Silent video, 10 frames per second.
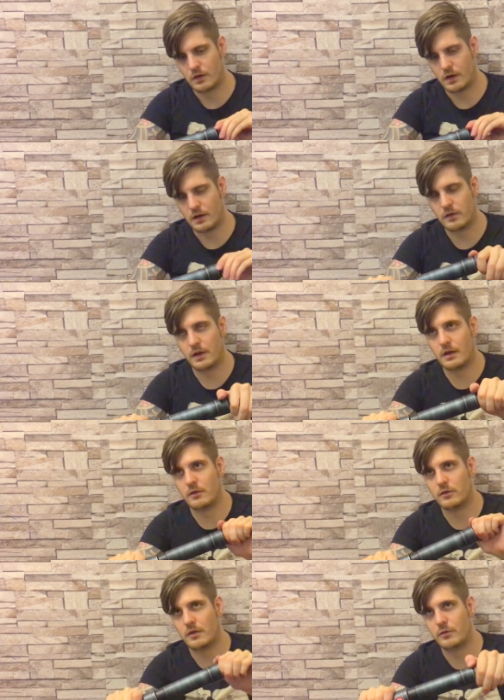Okay, I think I
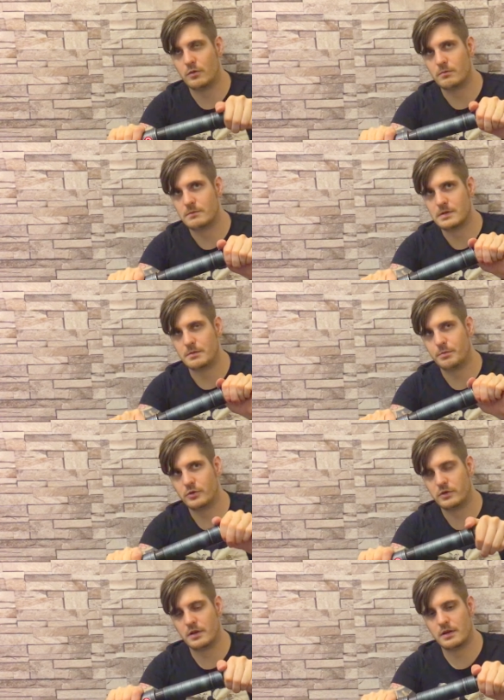just have to
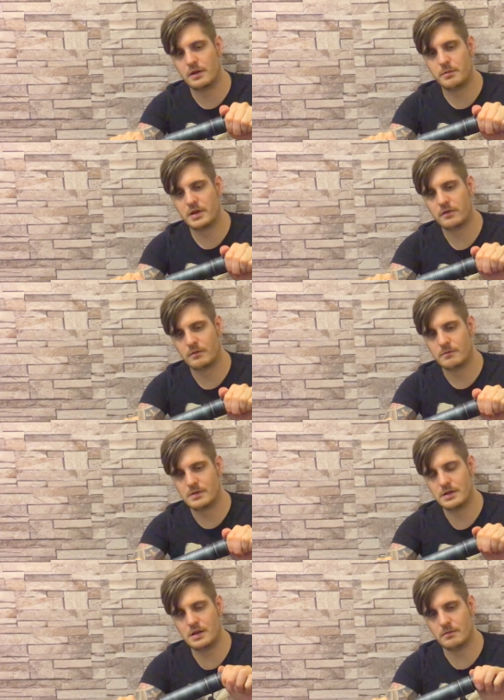push it in a little bit.
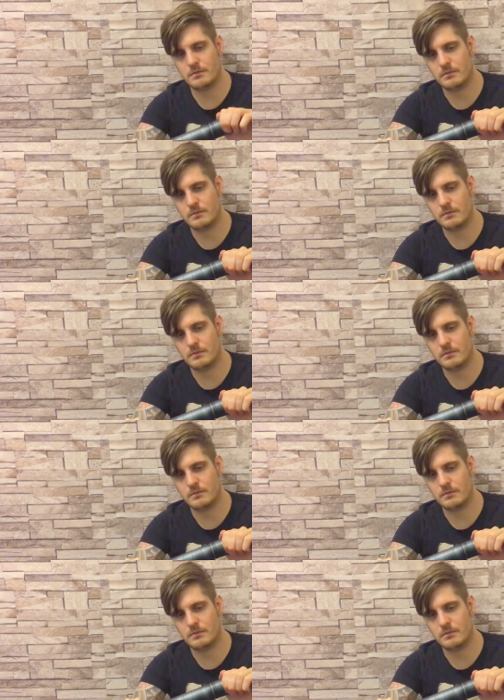Eek.